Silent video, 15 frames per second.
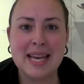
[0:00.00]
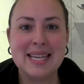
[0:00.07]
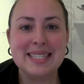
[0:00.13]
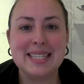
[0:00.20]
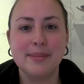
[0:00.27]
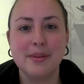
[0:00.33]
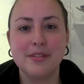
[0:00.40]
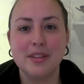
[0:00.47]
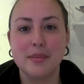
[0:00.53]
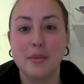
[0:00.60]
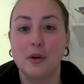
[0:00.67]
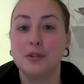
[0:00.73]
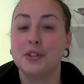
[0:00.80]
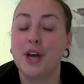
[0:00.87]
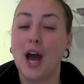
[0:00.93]
some of the
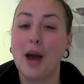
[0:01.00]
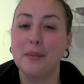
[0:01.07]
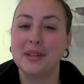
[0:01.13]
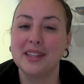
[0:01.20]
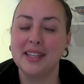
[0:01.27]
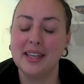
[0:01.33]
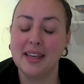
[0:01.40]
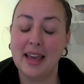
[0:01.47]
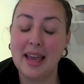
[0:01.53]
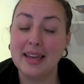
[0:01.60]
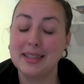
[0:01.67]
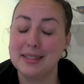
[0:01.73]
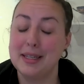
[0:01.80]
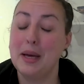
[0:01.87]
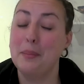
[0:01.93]
most commonly
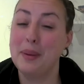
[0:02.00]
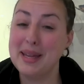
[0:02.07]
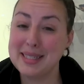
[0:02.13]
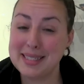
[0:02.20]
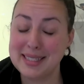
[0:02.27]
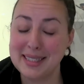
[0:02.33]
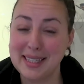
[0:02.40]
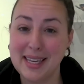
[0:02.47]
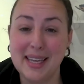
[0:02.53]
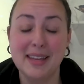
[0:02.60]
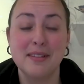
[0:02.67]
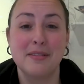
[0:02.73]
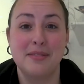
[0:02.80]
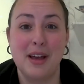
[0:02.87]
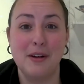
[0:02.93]
and
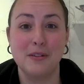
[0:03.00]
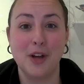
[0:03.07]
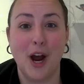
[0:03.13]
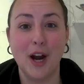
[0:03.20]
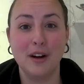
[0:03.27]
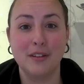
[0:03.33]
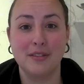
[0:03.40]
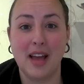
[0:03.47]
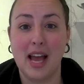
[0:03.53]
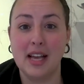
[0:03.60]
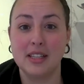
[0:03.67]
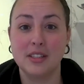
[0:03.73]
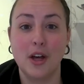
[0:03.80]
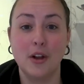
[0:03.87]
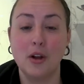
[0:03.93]
abundantly found
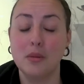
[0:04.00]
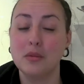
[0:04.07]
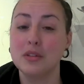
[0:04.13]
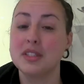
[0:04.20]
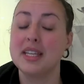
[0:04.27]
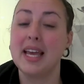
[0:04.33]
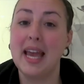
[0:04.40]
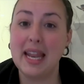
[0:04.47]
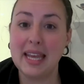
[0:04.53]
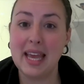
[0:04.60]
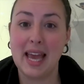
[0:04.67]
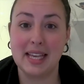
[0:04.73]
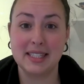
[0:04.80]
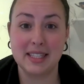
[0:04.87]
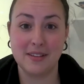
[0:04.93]
artifacts on almost any
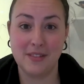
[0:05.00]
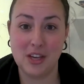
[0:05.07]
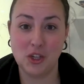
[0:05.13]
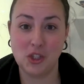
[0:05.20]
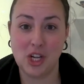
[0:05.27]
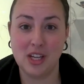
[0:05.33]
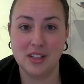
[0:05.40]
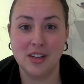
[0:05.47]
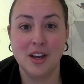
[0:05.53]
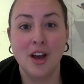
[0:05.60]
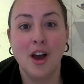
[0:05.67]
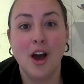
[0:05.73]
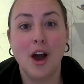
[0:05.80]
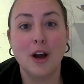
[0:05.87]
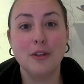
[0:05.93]
excavation
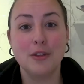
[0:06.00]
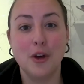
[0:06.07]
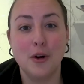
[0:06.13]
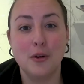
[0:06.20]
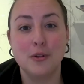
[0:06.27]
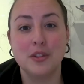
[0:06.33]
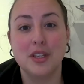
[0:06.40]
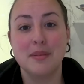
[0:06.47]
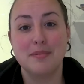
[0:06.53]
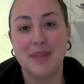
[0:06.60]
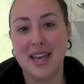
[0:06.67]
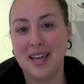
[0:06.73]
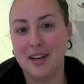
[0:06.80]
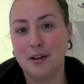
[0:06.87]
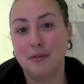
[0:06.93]
are those
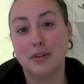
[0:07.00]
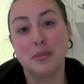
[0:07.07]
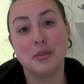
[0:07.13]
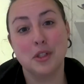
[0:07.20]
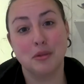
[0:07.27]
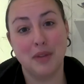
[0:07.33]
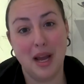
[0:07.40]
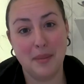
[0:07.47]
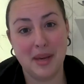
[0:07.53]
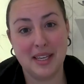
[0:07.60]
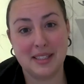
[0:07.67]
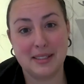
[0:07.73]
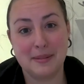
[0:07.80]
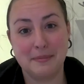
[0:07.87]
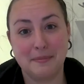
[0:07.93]
made from
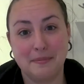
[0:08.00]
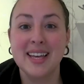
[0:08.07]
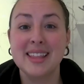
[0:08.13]
ceramics.